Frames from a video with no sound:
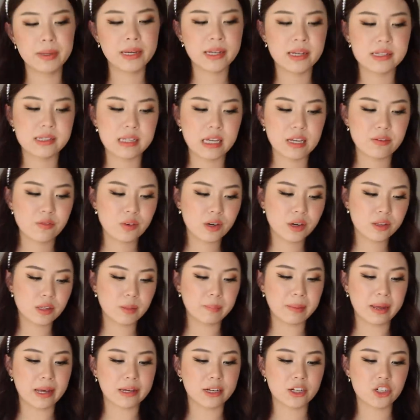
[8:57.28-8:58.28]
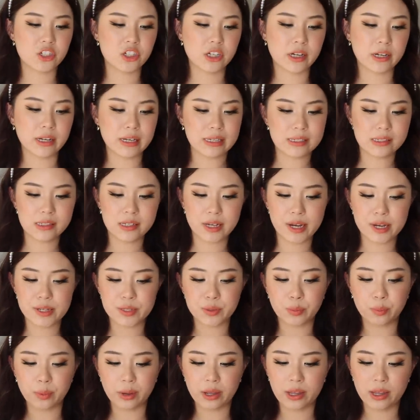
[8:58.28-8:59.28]
because even on the packaging it
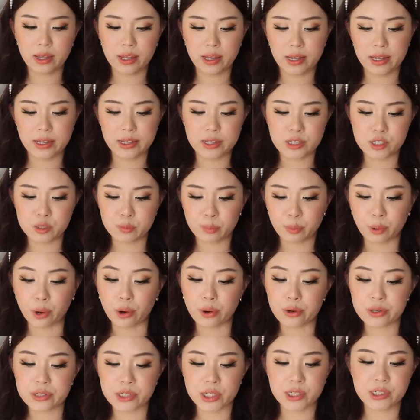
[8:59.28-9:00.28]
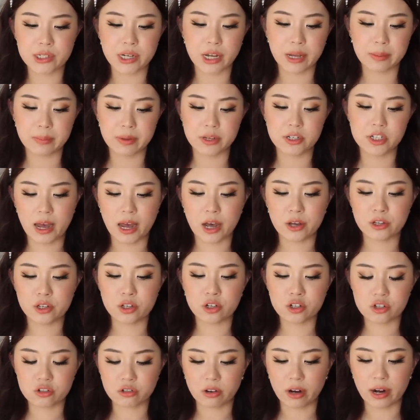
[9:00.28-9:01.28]
says wet hair is prone to damage. How
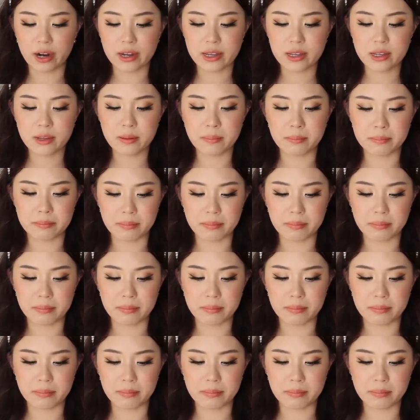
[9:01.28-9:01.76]
you dry it